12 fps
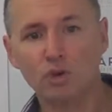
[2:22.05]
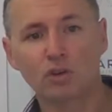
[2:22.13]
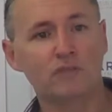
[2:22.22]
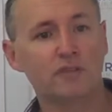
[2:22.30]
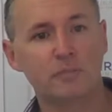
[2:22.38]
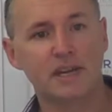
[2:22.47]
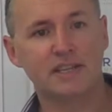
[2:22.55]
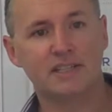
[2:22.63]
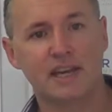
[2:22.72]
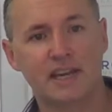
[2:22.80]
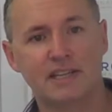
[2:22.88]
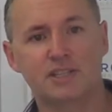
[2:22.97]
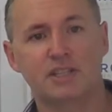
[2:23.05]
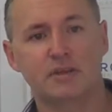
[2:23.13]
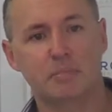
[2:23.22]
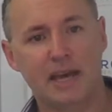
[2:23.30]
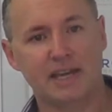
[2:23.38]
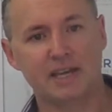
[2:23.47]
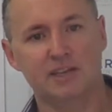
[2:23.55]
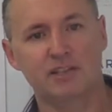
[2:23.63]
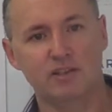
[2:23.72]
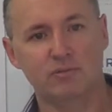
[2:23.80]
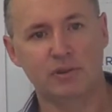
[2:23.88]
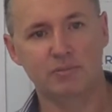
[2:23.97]
all of the meta tags in the back end
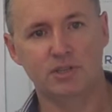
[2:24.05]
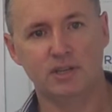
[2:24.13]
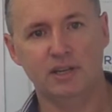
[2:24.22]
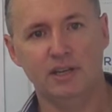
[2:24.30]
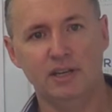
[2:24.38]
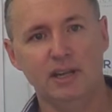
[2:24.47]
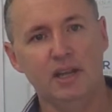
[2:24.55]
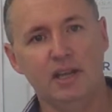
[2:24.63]
of your website,